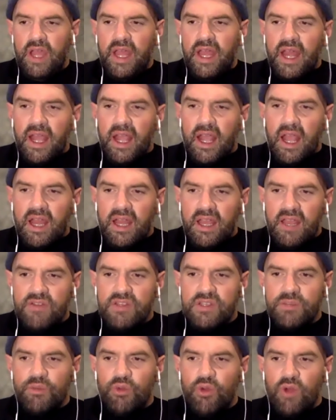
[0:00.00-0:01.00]
and I got to
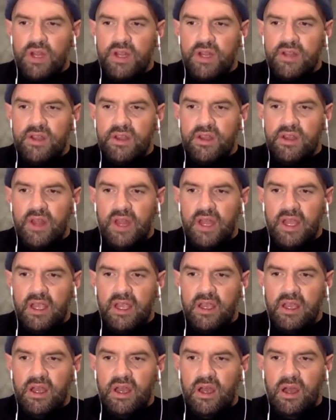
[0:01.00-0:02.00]
give some credit to
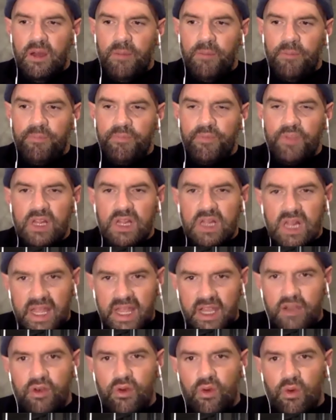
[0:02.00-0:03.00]
like um,
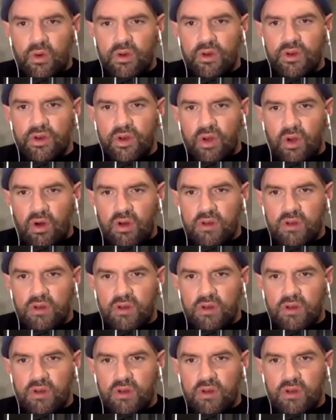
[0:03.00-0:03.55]
Lane Norton